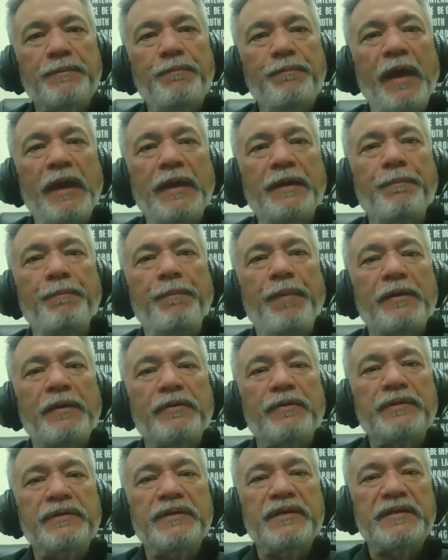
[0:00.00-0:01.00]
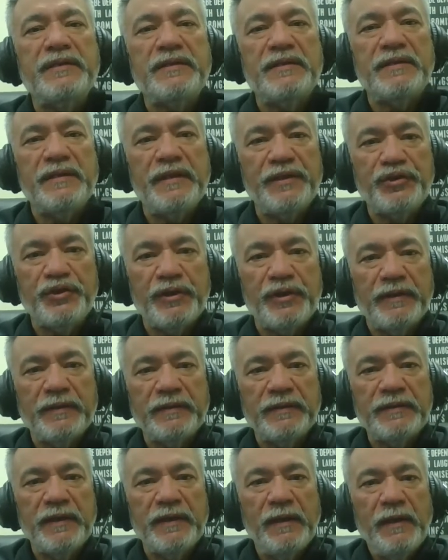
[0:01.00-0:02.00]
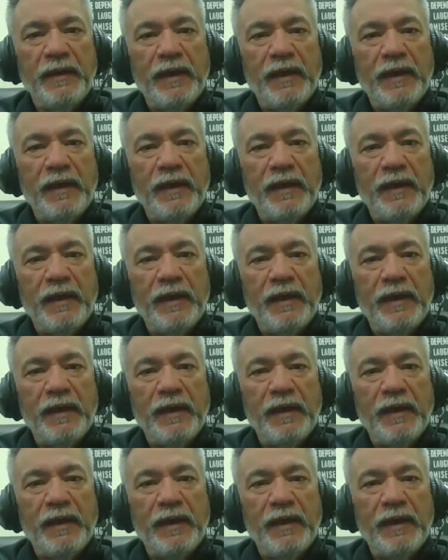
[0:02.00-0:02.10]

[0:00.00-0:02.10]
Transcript: make better decisions